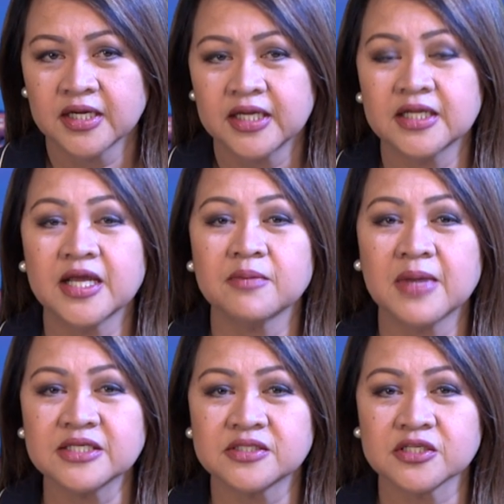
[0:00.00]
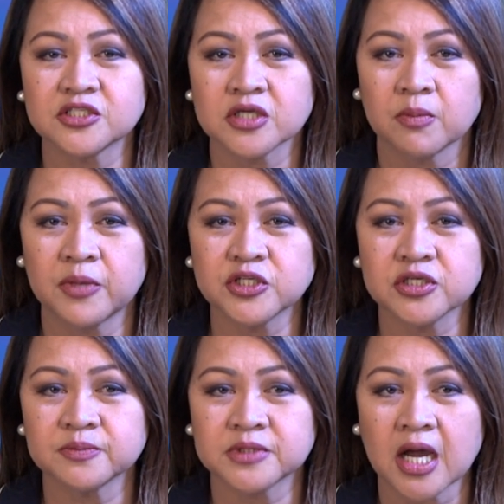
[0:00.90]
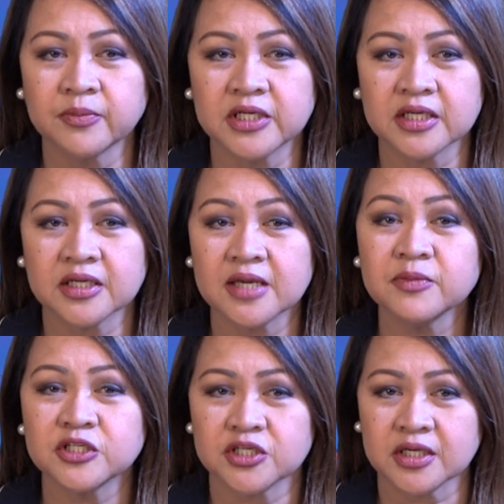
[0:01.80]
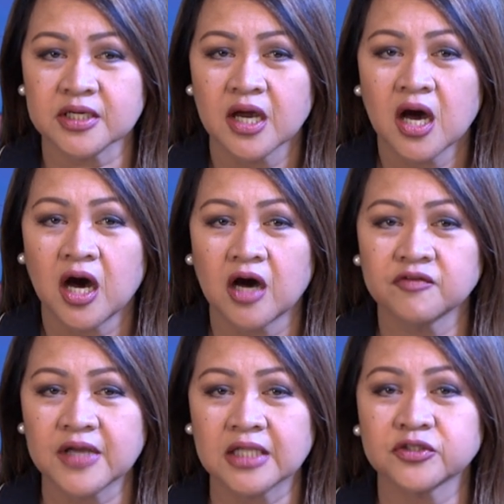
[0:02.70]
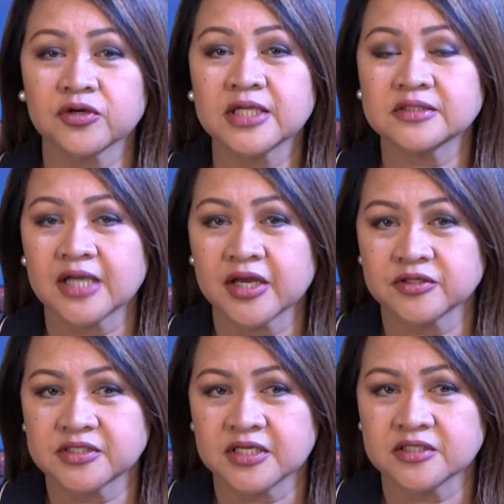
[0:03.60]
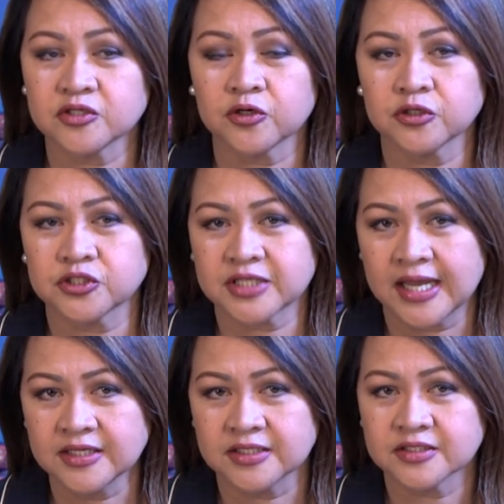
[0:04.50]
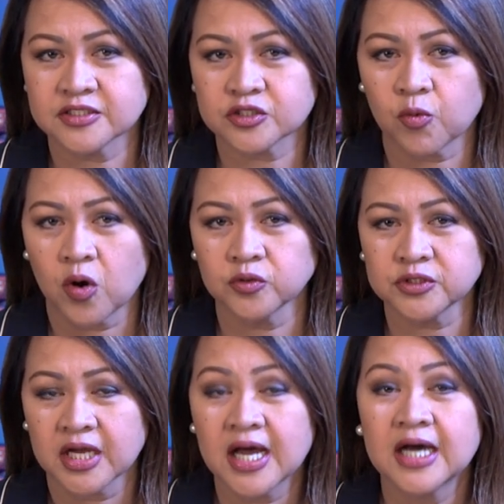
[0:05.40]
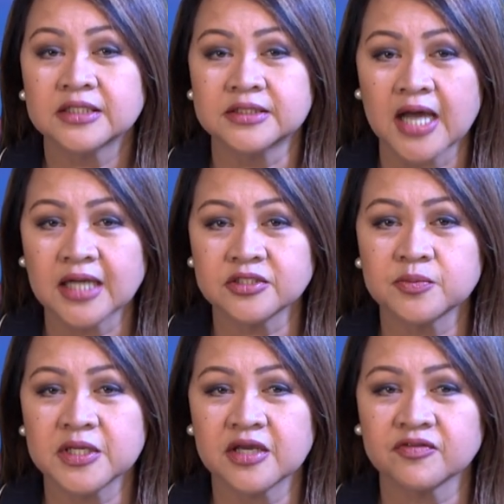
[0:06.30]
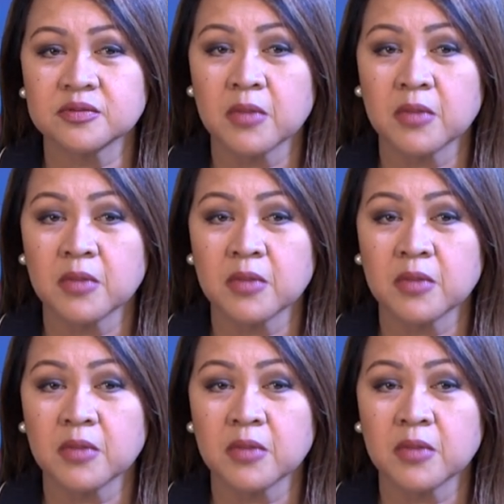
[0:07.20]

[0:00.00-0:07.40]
In a message, Bishop Dominic Kiminjik of Eldoret Diocese urged Kenyans, quote, not to be given